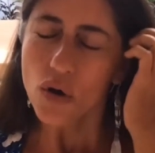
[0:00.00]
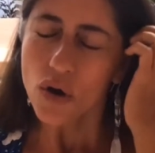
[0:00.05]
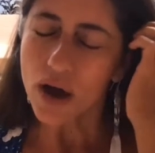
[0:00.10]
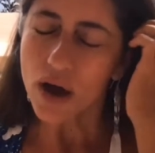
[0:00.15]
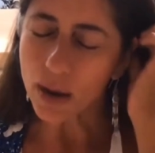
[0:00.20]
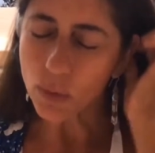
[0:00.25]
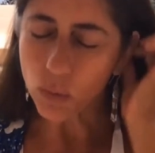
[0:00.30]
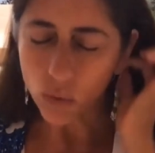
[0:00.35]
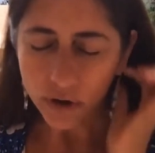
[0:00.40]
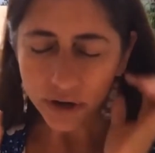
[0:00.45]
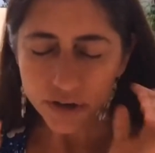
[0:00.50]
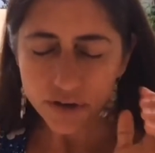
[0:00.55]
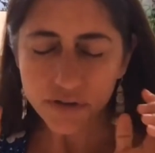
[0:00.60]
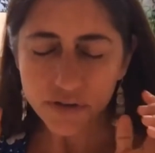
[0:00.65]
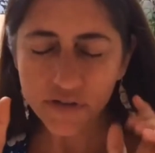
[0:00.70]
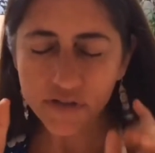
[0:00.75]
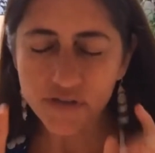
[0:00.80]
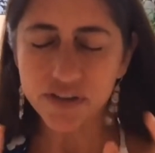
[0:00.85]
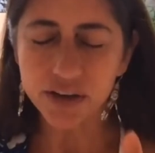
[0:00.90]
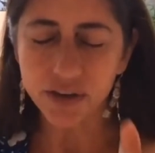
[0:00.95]
I want you to
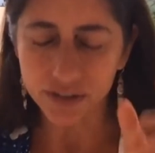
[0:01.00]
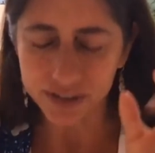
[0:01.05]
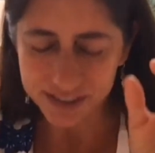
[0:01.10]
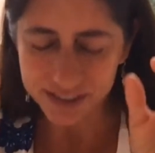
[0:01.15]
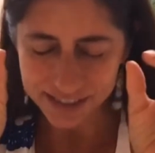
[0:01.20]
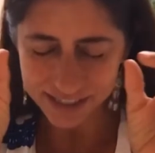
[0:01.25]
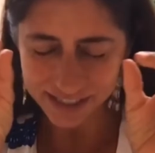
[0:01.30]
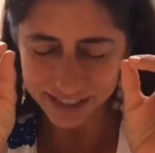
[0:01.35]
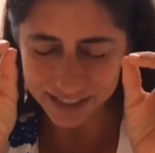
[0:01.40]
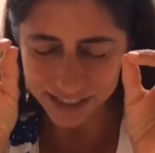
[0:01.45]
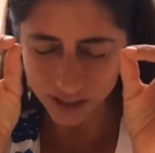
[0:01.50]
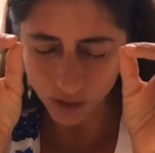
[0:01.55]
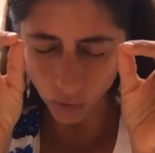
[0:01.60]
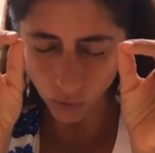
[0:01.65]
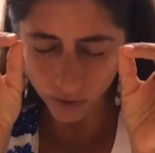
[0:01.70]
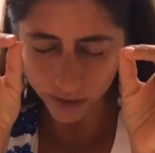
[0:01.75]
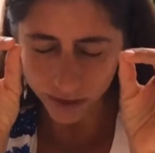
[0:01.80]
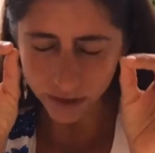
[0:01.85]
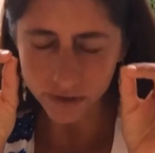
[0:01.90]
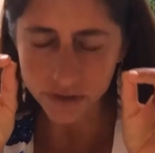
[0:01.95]
feel, because it's
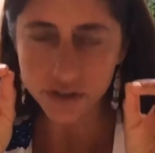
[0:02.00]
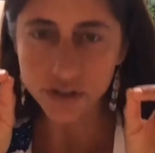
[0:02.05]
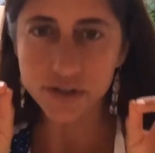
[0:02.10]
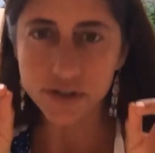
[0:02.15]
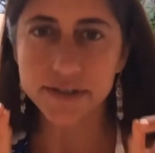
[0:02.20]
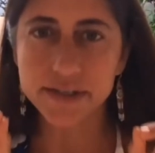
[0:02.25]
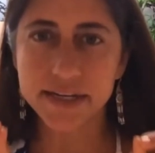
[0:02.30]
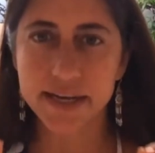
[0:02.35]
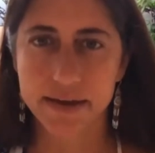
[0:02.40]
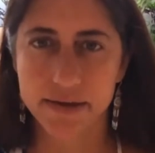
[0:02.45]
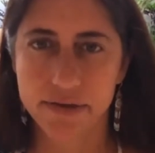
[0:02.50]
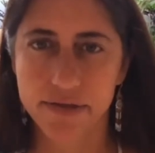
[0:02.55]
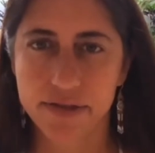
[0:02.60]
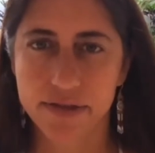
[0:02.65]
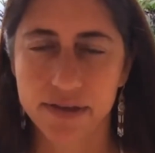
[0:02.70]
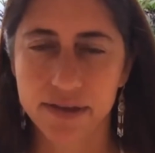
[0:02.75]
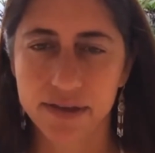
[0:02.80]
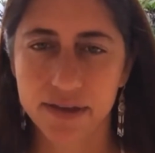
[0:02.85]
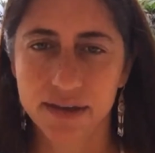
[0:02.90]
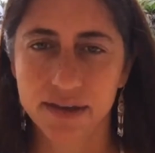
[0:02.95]
going
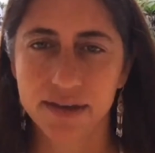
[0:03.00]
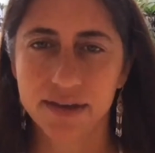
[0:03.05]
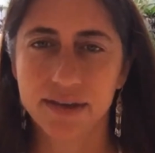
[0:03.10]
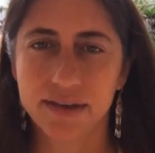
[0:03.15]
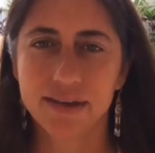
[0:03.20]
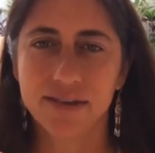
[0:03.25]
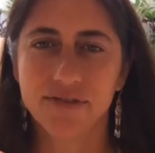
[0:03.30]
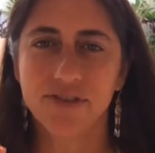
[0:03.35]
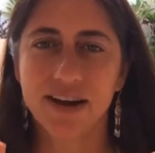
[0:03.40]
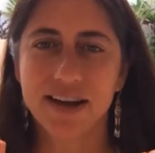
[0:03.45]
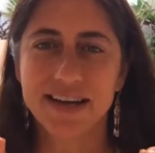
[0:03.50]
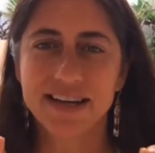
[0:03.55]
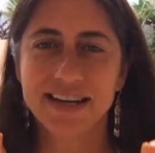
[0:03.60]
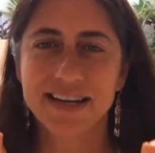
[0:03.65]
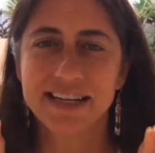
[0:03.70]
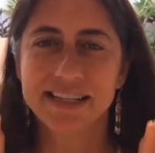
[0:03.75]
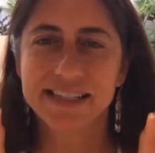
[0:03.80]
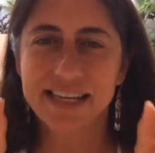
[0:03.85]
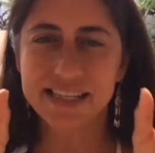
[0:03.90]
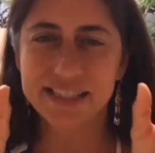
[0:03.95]
underneath, right?
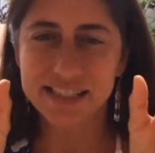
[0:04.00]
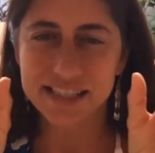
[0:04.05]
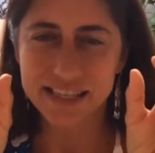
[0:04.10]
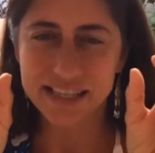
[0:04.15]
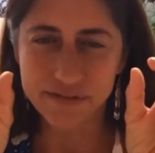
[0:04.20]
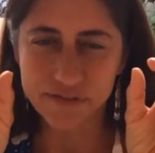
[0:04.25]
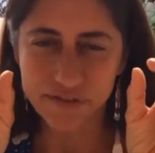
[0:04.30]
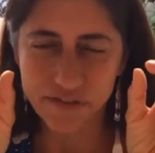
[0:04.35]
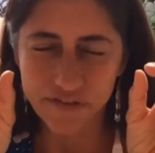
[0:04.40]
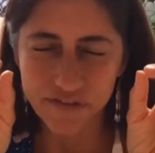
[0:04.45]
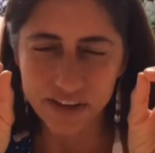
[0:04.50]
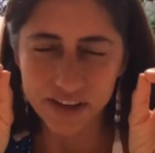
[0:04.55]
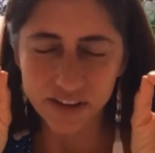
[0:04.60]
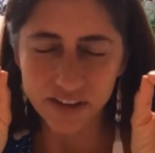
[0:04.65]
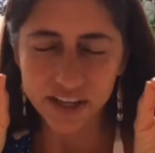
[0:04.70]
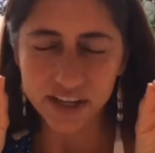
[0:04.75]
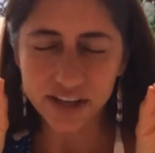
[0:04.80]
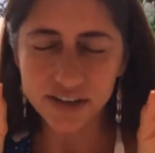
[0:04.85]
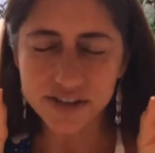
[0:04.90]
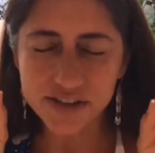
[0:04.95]
It's
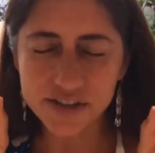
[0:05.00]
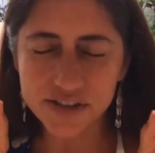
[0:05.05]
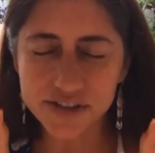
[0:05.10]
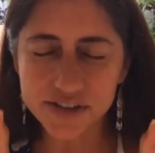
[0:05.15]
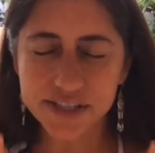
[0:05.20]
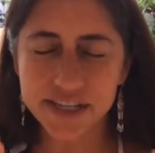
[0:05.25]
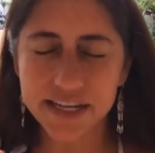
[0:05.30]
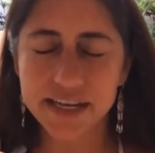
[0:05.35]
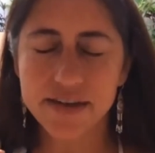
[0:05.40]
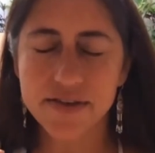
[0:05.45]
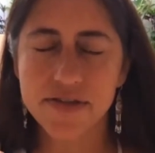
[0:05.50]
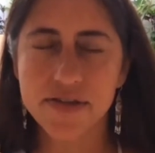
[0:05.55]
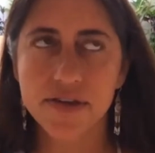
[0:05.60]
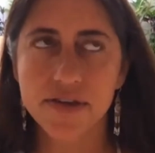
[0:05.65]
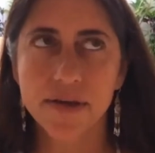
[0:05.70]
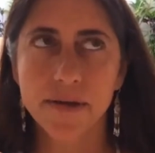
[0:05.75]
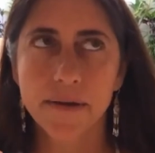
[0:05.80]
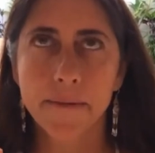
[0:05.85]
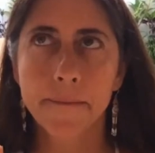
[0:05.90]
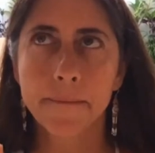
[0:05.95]
feeling underneath.
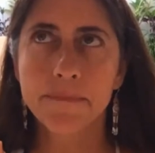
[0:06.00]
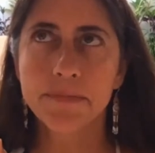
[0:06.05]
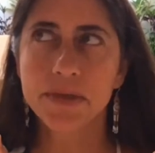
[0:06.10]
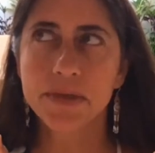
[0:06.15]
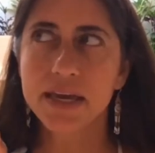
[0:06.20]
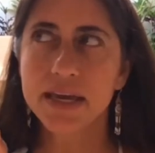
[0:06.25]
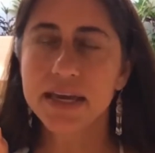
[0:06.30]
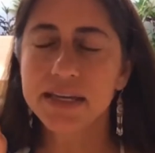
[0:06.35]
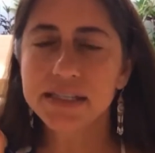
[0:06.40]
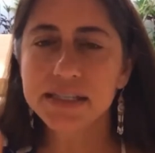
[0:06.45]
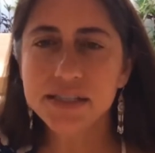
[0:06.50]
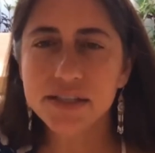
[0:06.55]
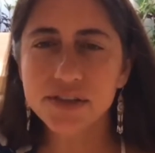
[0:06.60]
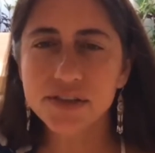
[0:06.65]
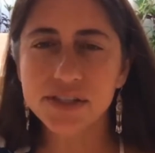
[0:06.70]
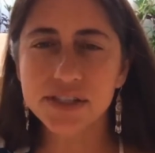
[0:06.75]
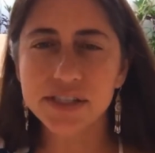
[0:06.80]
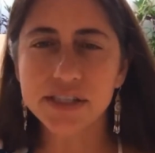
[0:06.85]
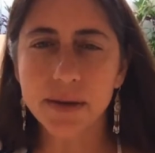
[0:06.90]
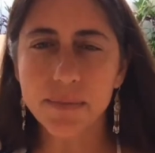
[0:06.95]
Is there
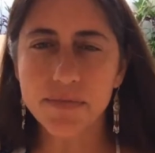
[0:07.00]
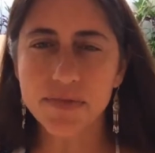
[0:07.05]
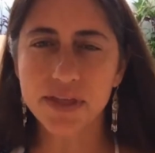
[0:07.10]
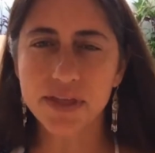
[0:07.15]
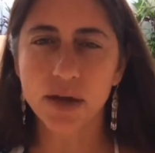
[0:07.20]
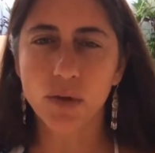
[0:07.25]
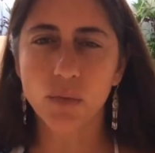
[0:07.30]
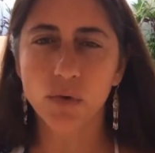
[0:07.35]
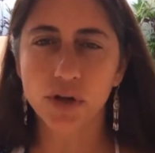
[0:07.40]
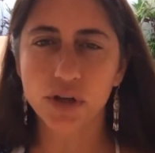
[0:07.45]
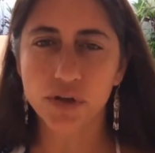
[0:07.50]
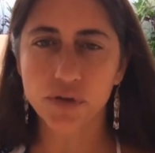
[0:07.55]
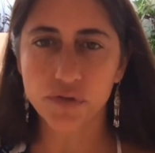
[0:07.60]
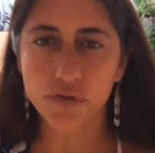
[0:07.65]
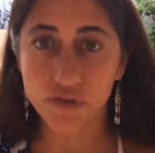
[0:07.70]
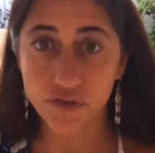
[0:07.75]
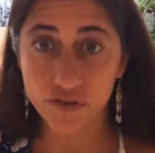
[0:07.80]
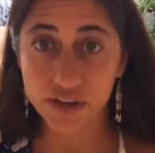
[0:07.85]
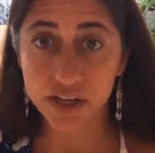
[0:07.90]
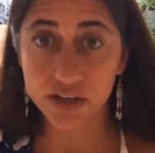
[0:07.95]
something where you
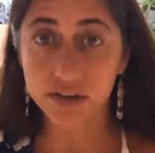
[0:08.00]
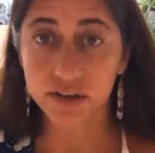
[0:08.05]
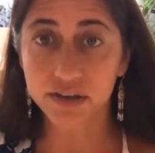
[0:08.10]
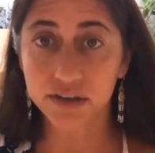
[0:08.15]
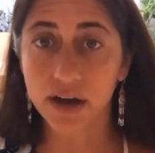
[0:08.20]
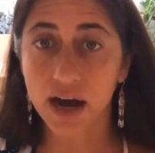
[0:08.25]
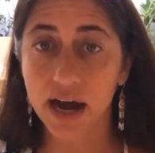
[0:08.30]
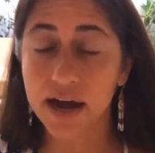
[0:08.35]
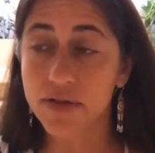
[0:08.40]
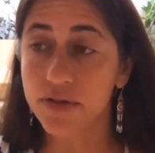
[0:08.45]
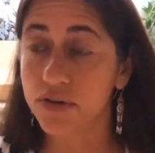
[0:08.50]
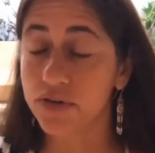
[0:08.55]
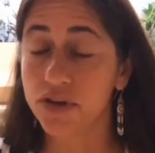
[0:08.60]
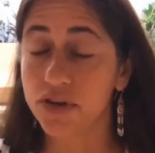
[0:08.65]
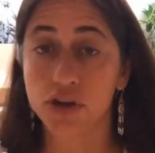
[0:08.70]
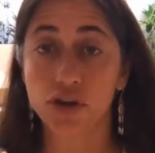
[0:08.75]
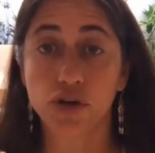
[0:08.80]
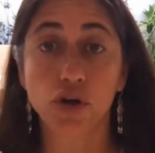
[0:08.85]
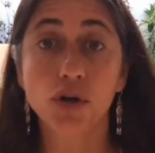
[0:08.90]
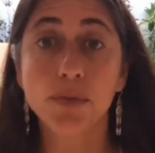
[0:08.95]
feel either
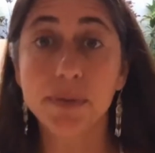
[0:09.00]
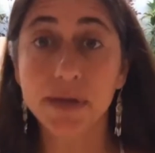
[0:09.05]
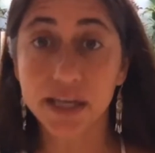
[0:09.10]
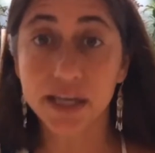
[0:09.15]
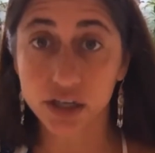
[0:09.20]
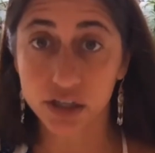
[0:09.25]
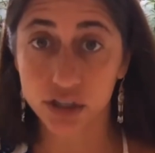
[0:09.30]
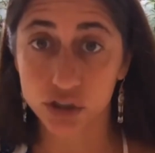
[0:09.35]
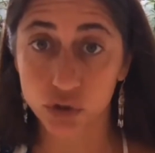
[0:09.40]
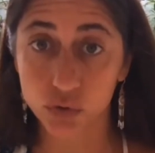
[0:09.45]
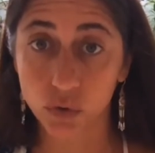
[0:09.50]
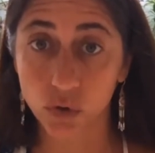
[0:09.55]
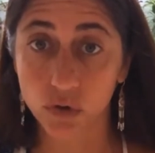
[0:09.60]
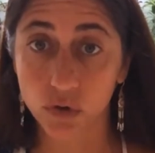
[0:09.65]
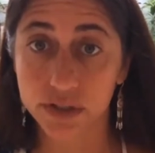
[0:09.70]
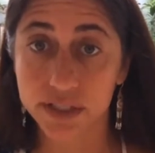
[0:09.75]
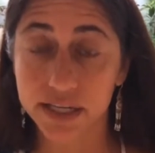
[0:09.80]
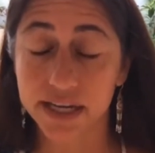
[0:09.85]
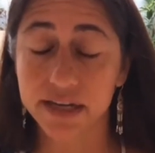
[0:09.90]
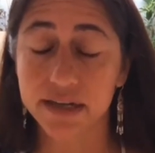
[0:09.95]
that you're being
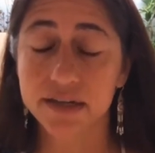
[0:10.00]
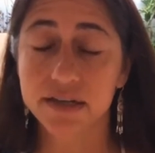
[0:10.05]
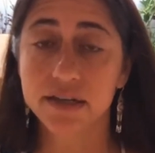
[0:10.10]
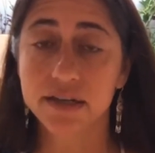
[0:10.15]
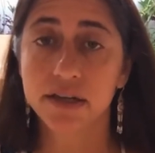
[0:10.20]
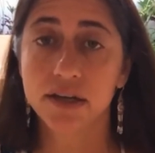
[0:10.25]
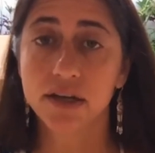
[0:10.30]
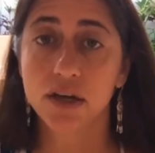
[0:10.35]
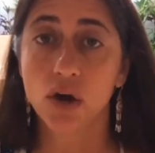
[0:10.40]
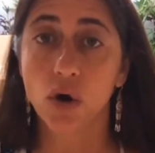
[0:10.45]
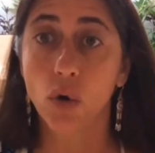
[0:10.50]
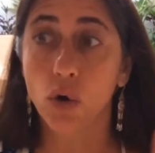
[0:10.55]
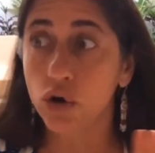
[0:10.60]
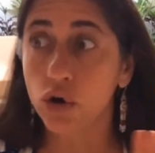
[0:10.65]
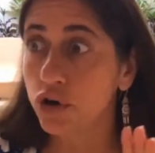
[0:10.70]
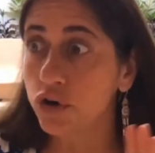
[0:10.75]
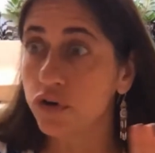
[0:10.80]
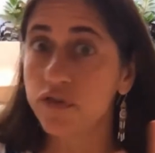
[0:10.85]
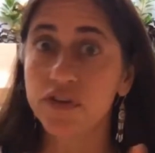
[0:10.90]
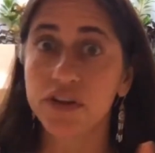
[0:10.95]
controlled in or
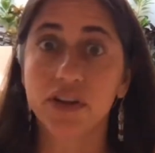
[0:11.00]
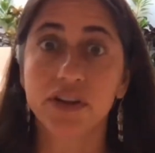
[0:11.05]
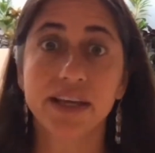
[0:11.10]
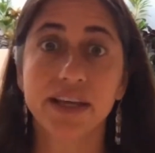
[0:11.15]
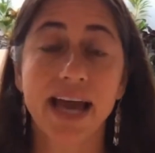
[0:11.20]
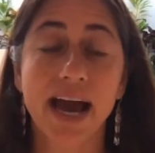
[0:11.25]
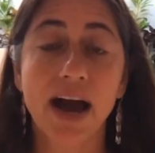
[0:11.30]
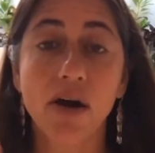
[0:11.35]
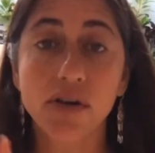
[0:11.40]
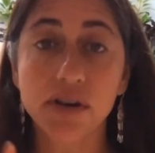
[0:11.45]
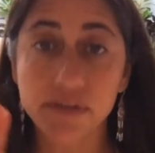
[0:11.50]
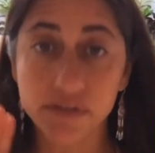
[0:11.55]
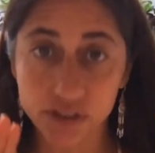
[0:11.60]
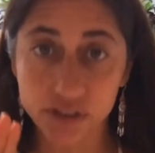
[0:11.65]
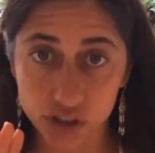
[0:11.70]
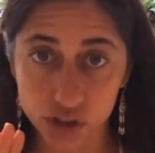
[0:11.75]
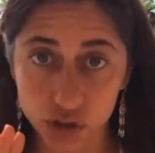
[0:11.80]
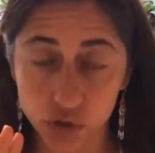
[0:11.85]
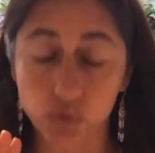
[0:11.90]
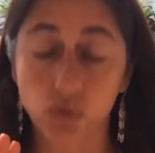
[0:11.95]
you're feeling out of
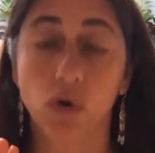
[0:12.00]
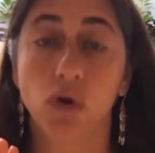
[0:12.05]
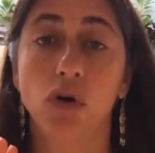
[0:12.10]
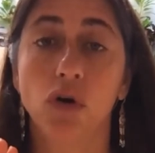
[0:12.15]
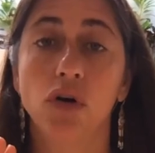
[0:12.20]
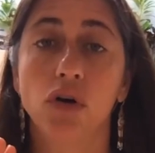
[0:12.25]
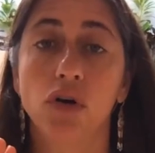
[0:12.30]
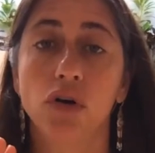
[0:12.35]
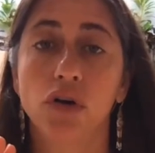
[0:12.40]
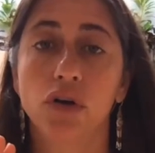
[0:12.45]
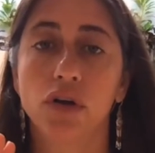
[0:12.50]
control